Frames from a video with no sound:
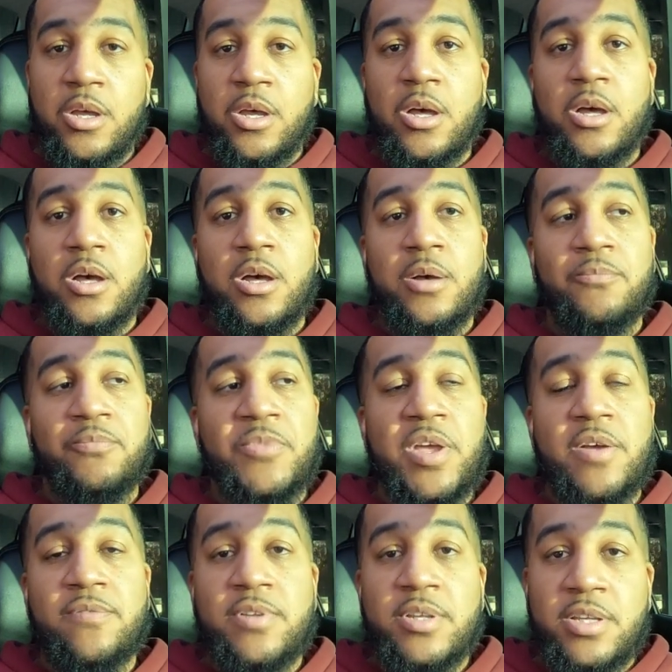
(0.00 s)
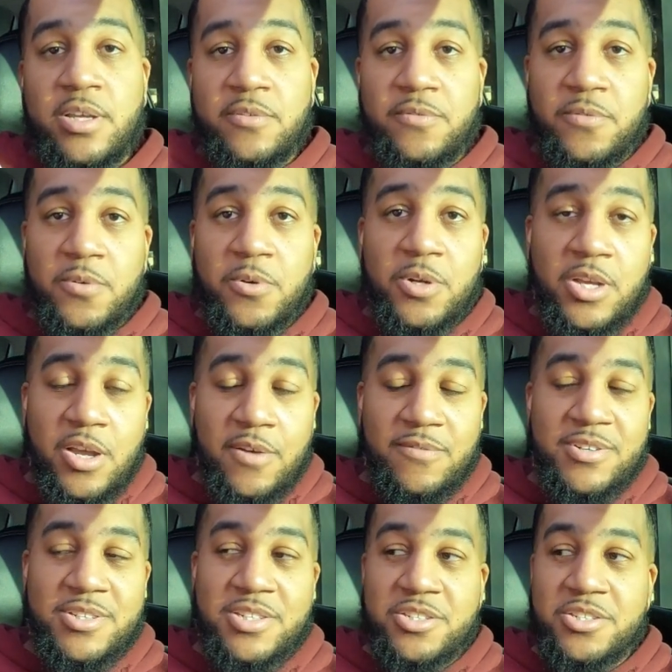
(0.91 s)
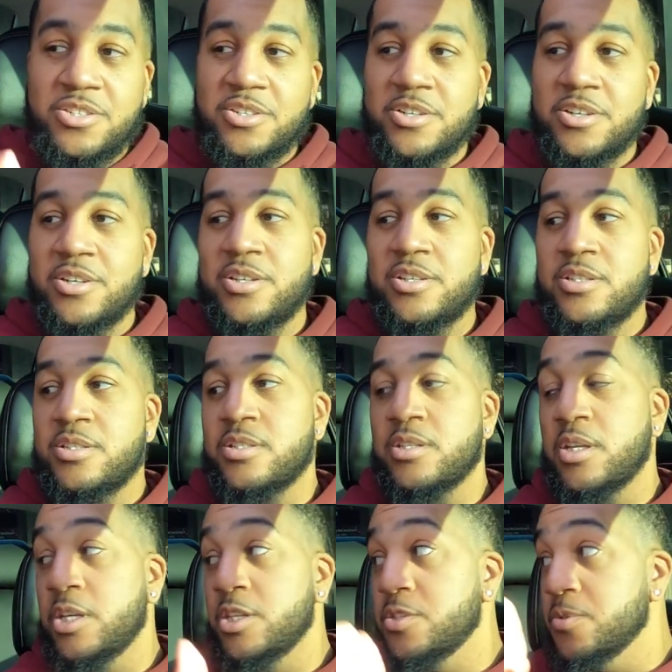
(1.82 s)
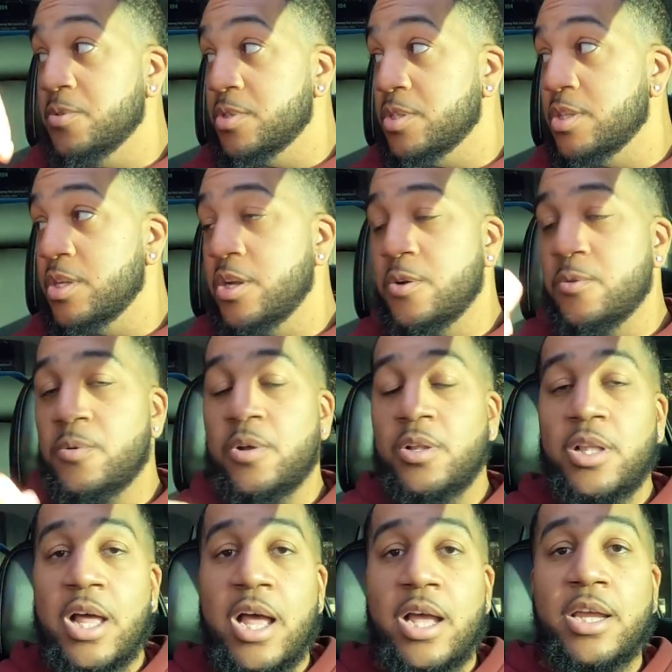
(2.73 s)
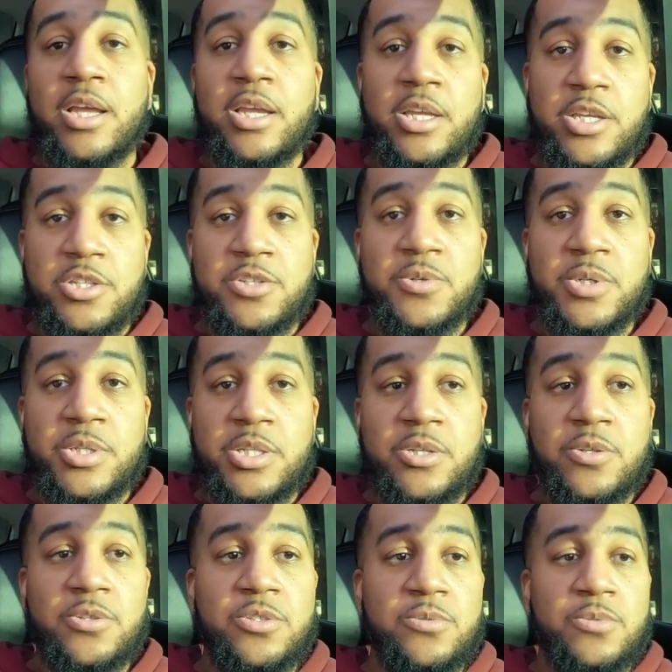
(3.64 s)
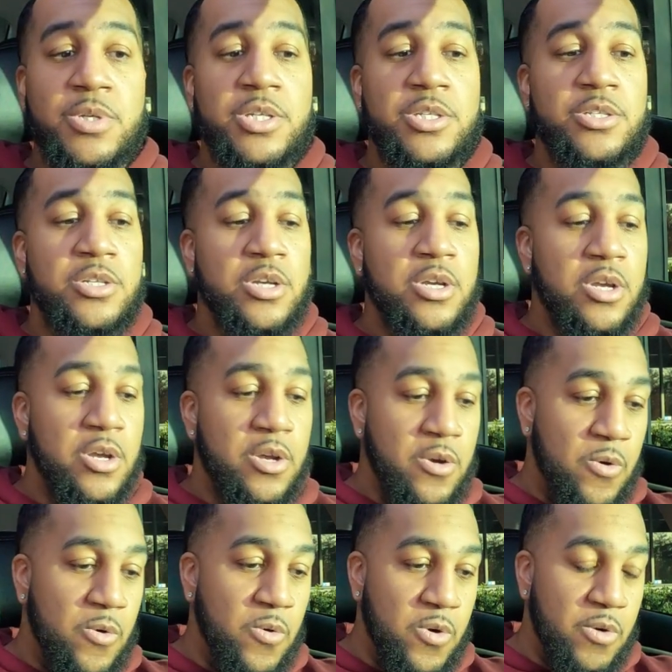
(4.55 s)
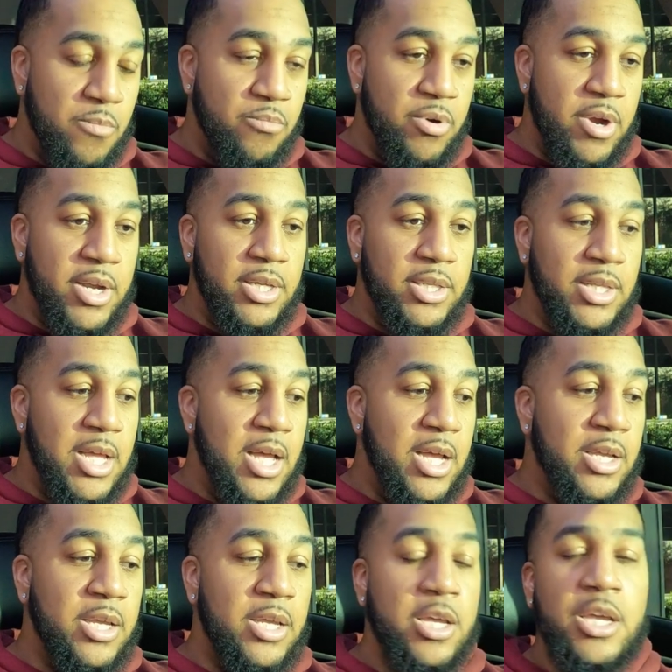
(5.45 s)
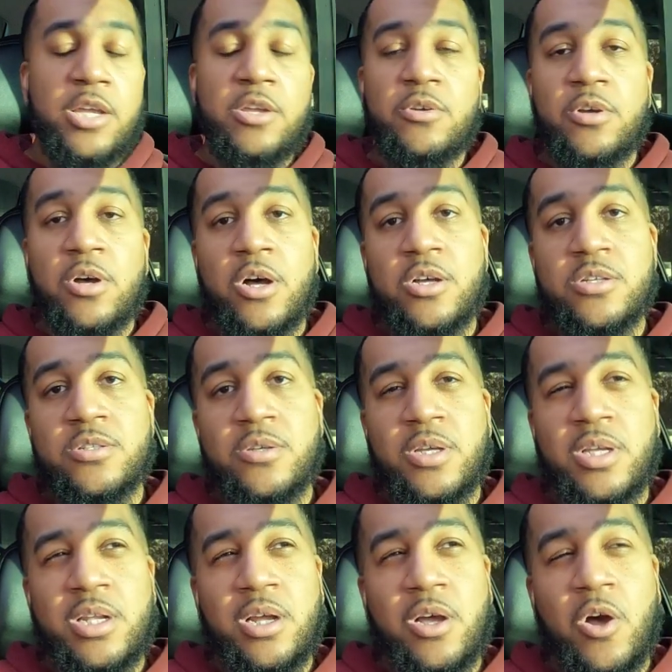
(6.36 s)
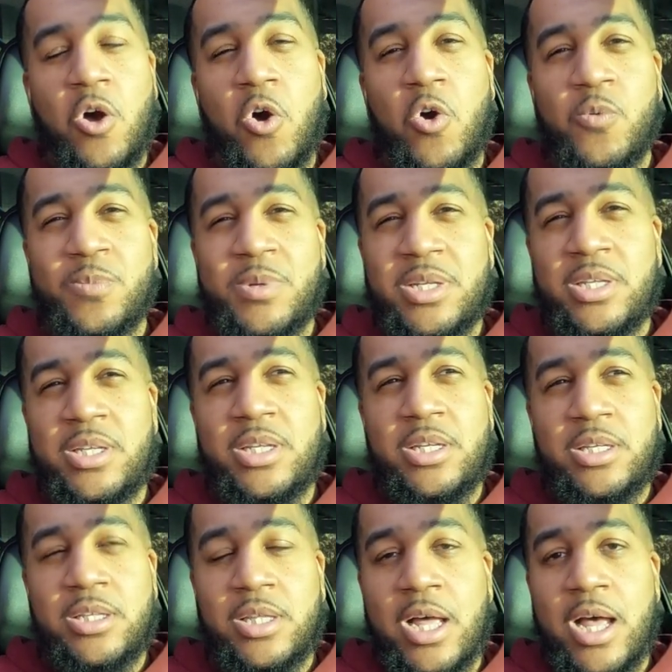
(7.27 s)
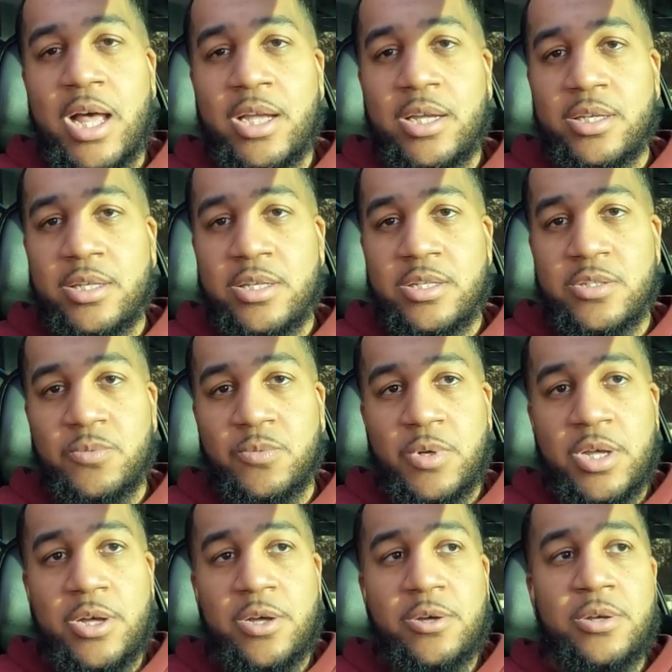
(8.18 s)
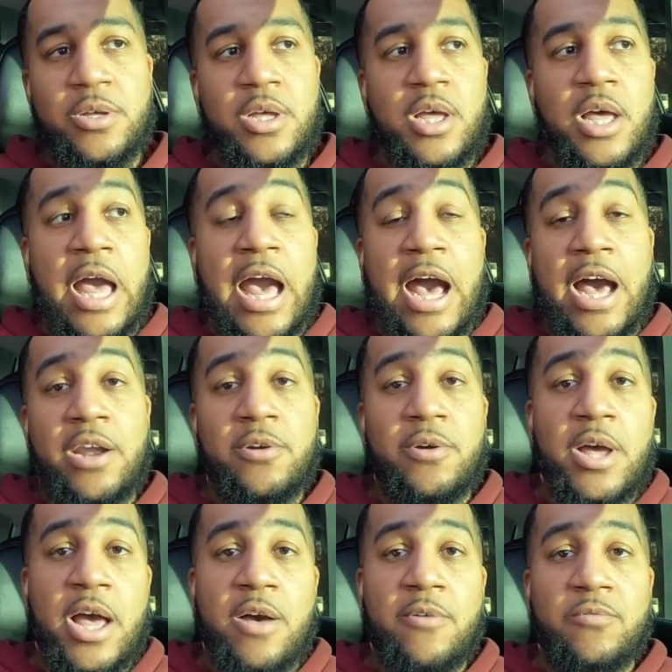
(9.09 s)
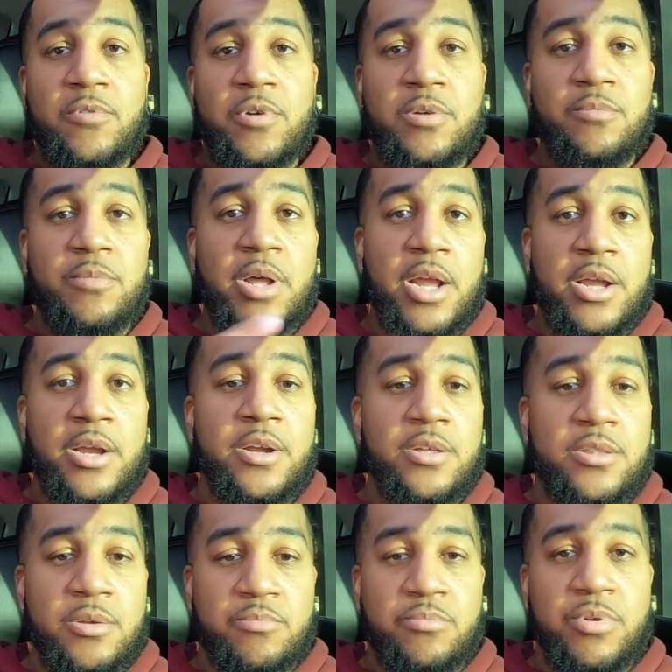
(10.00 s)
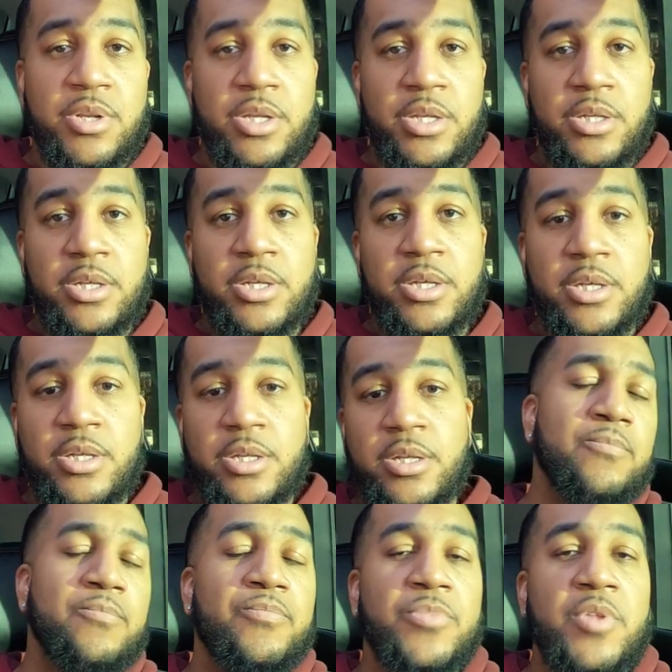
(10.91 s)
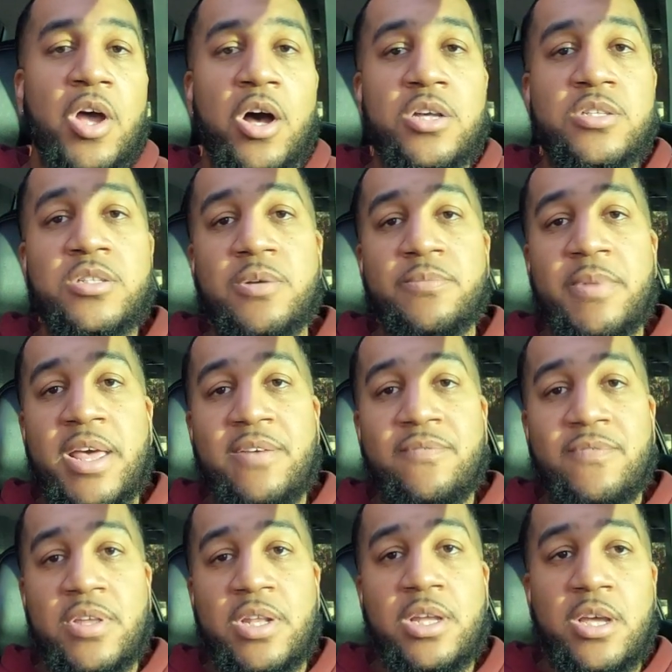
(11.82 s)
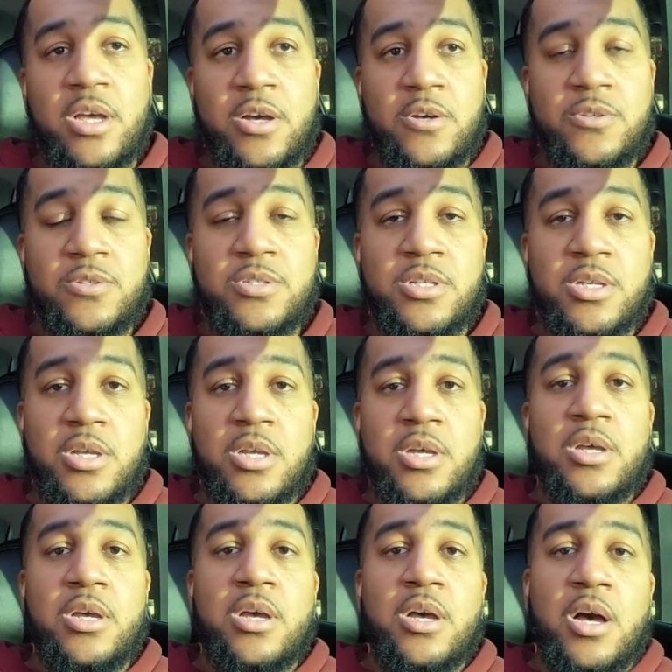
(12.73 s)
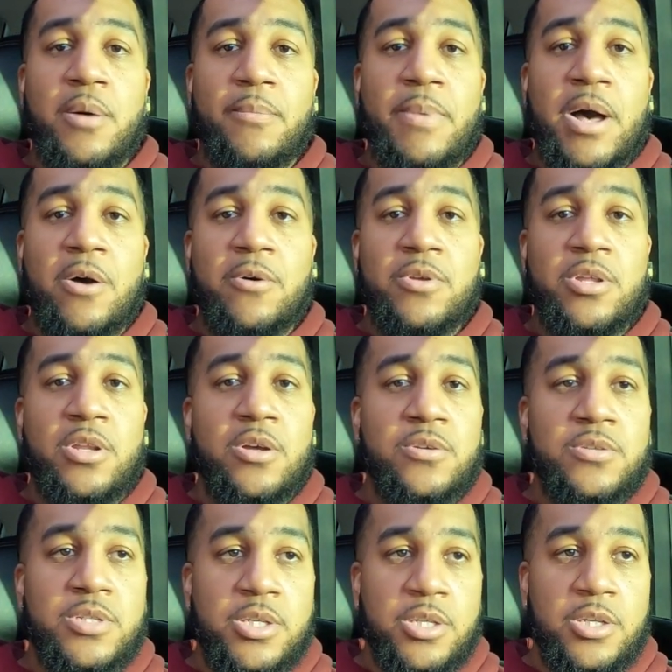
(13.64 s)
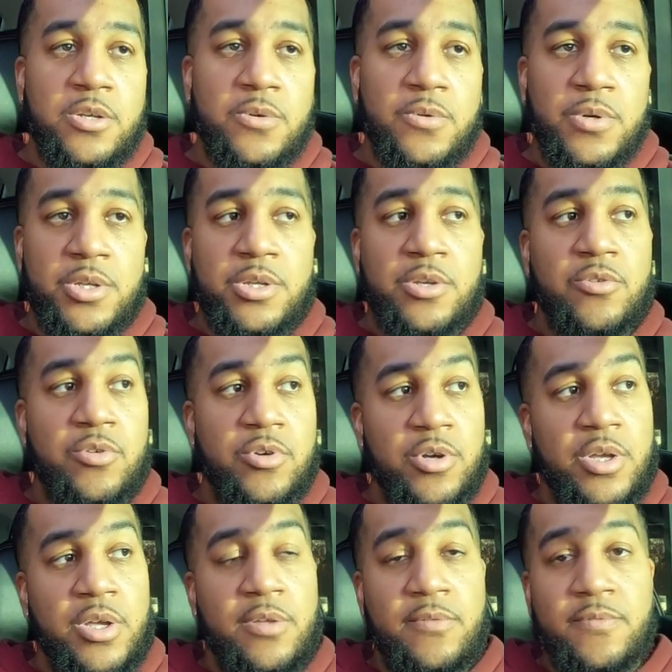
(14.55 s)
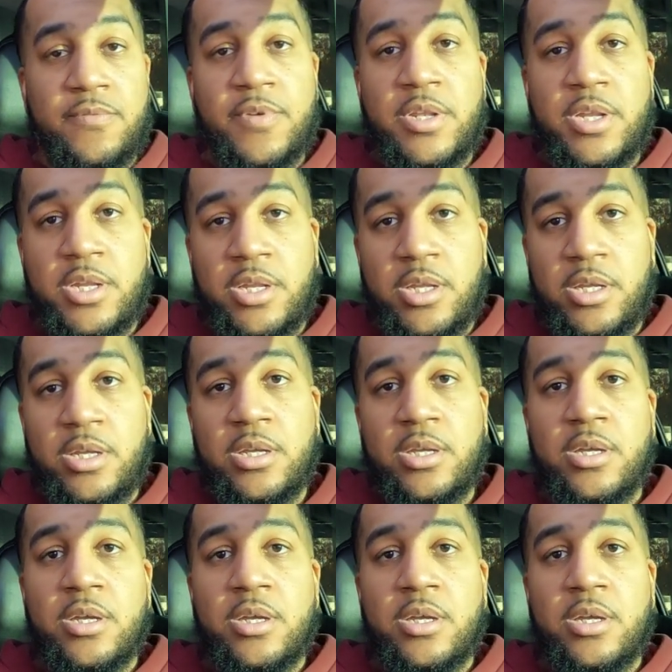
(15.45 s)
definitely get full coverage insurance, get you a steering wheel lock, and get you a kill switch or a brake lock. And you can also get an OBD lock as well. I don't have one, but I hear they're pretty good. Also made videos about, you know, securing your Infiniti.